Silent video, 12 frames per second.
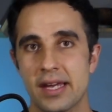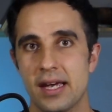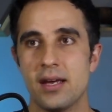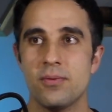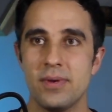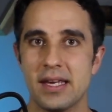
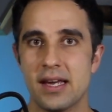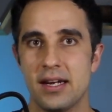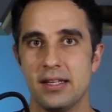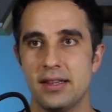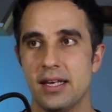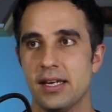we get
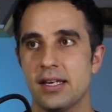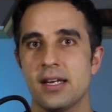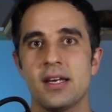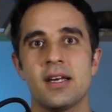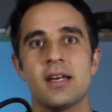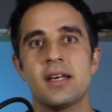it, Nick.
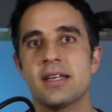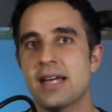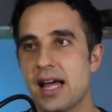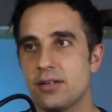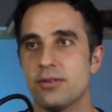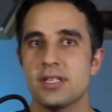
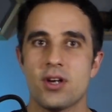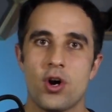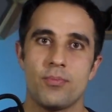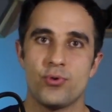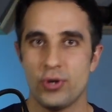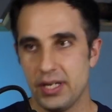Calories are
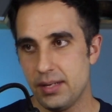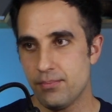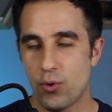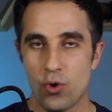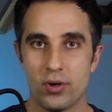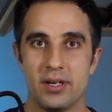pretty
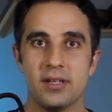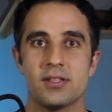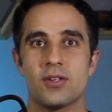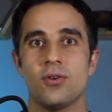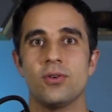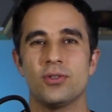important.
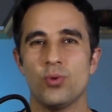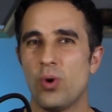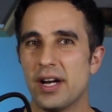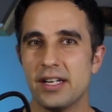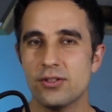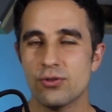So do
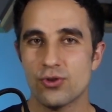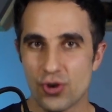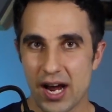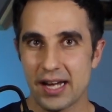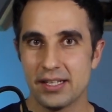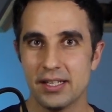I need to
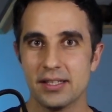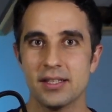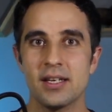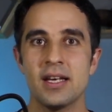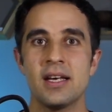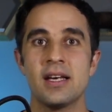track it?
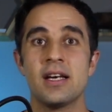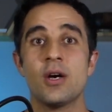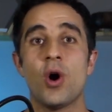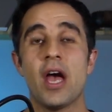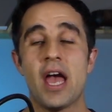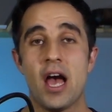
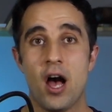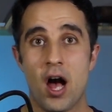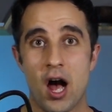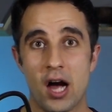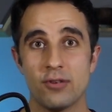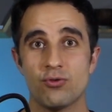
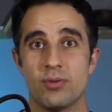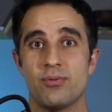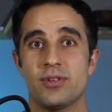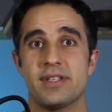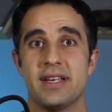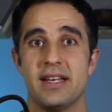
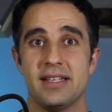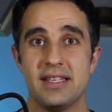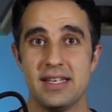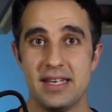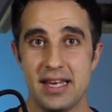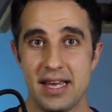100%
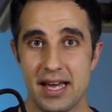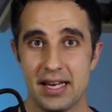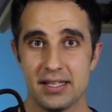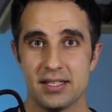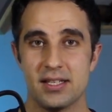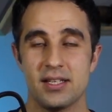
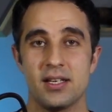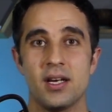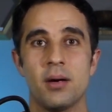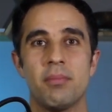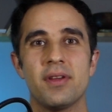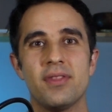yes.
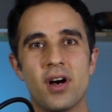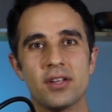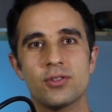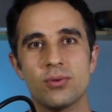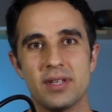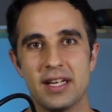But not
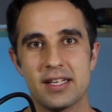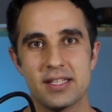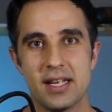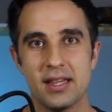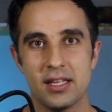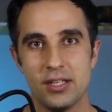to an
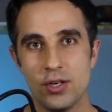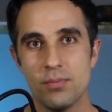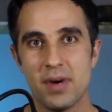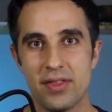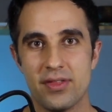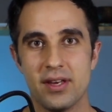extent that you
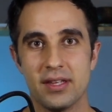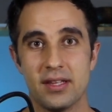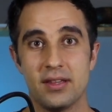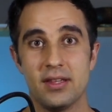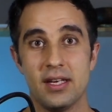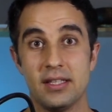might think that
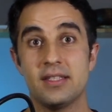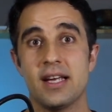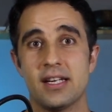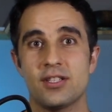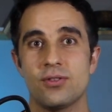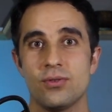it
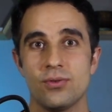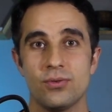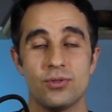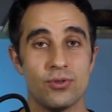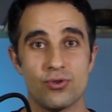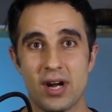takes to
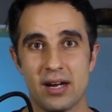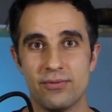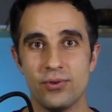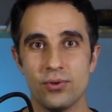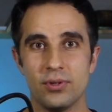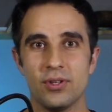track
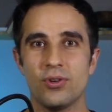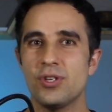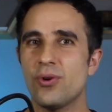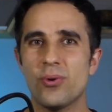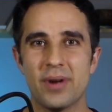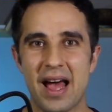food. No, you
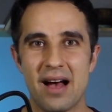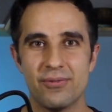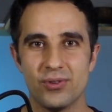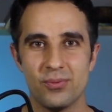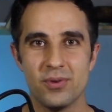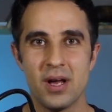don't have
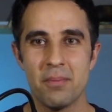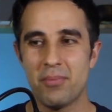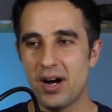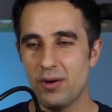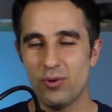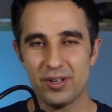to
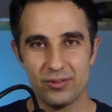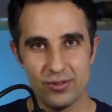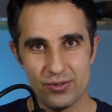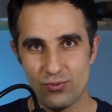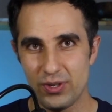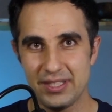buy one of
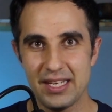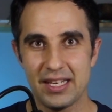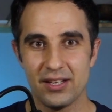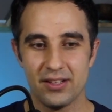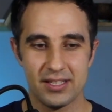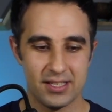those
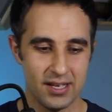ridiculous